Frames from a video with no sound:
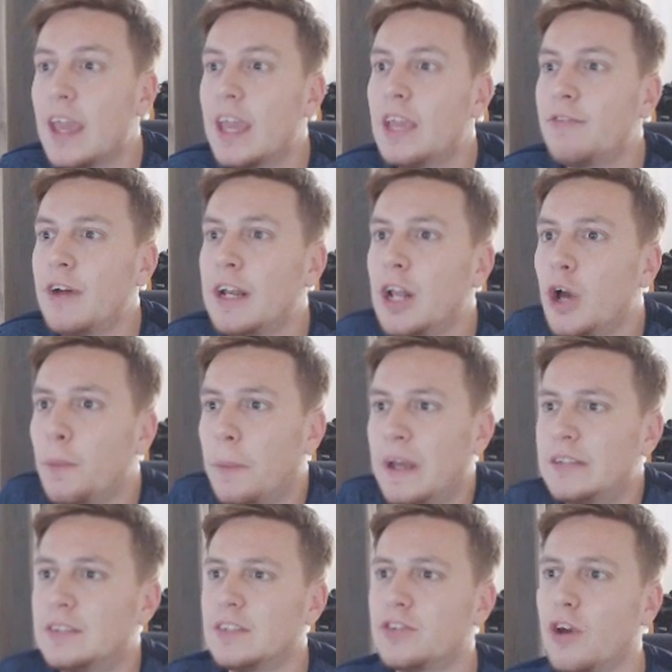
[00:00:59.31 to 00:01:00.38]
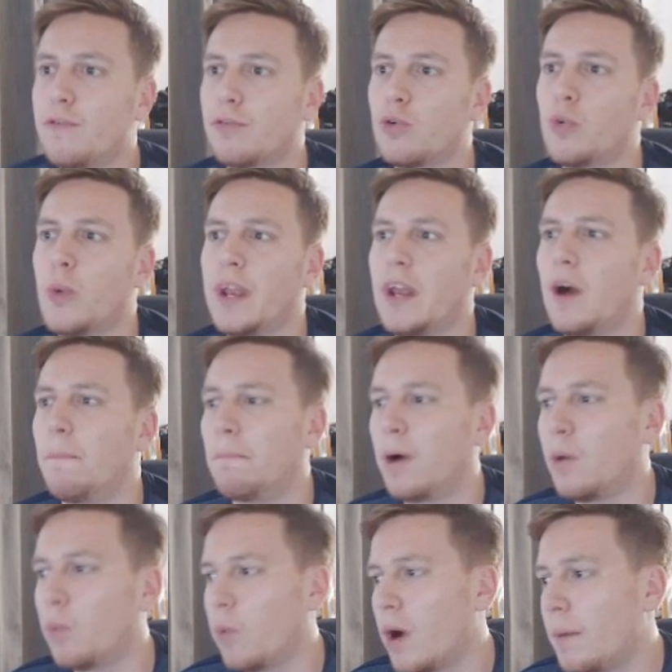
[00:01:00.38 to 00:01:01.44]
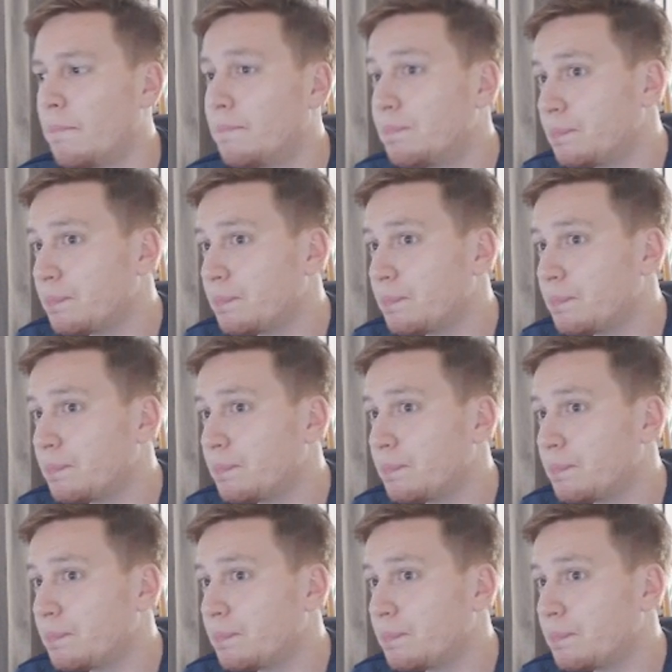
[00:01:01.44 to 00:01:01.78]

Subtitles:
Ivan Lopez, his overall went up by 1.